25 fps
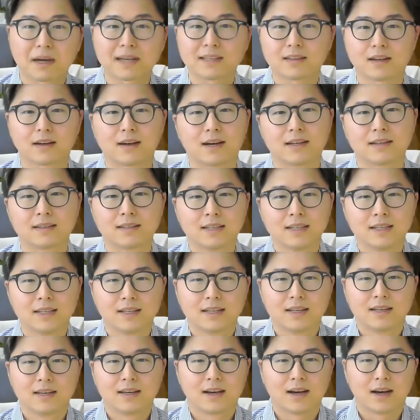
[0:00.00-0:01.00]
Python.
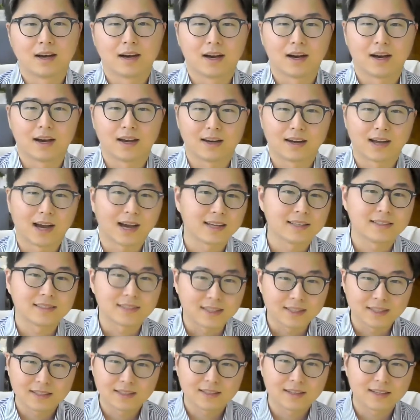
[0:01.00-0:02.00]
And I
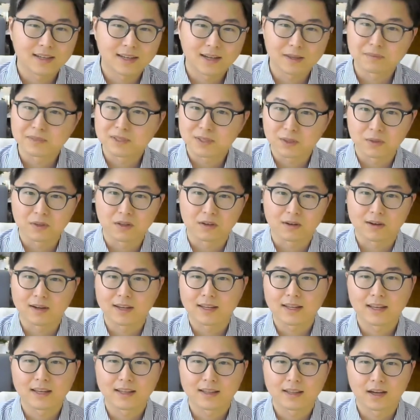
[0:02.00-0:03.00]
did, and I'm still
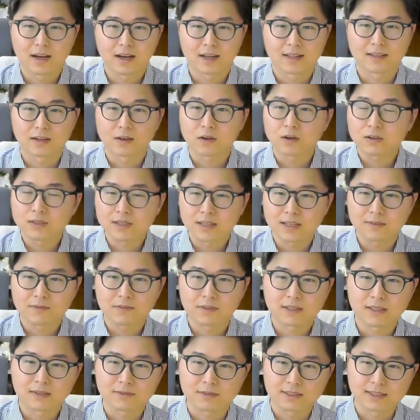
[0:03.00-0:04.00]
learning, and they're all good
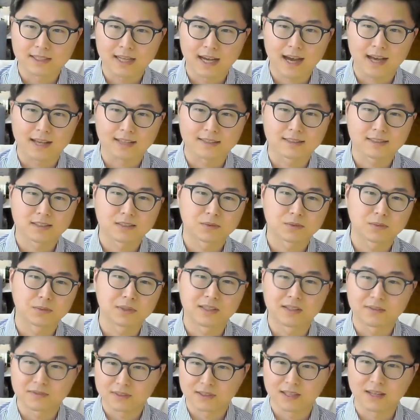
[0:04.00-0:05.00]
for different tasks
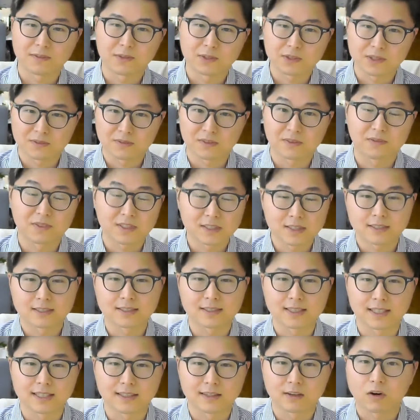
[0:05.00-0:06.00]
with different levels of
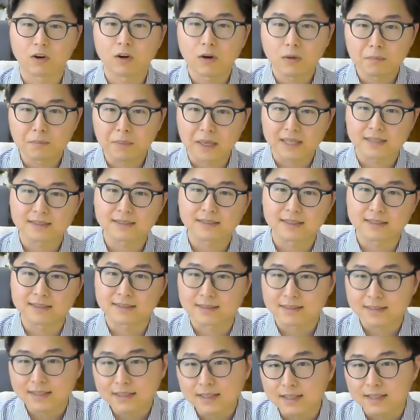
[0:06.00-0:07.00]
efficiency. They're all based in
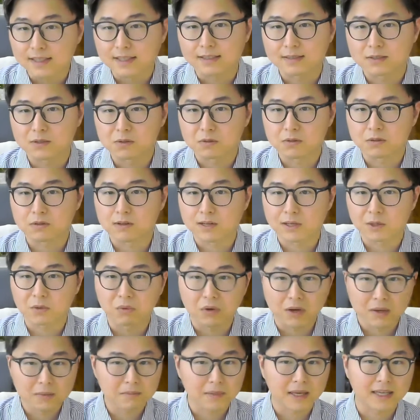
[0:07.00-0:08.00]
C, so learning
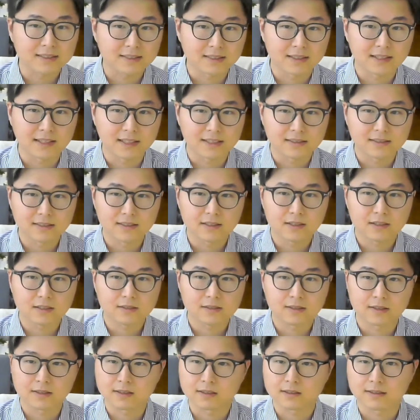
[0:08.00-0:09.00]
one makes it easier
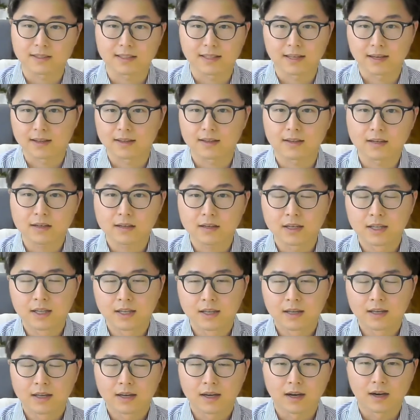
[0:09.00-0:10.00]
to learn the other.
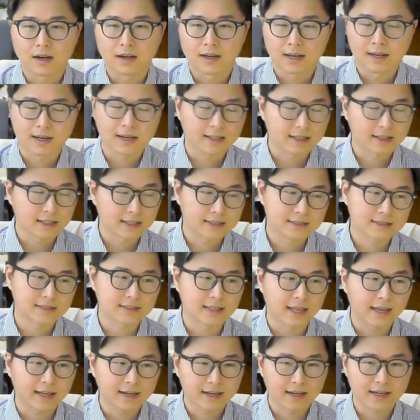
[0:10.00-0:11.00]
And I think
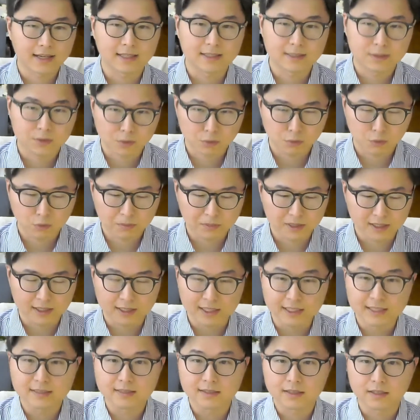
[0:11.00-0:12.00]
Stata would be
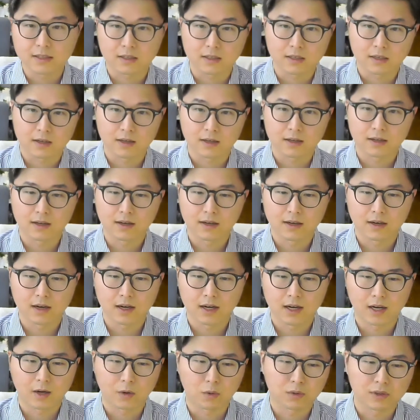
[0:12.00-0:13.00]
the easier
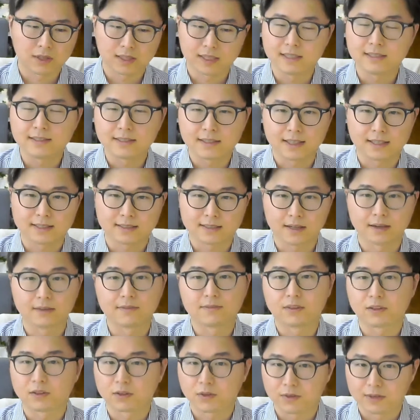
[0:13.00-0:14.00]
or the easiest
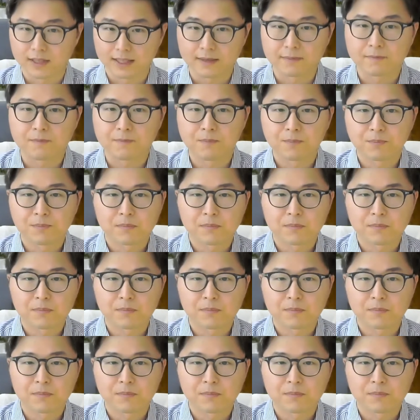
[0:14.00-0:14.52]
of the three.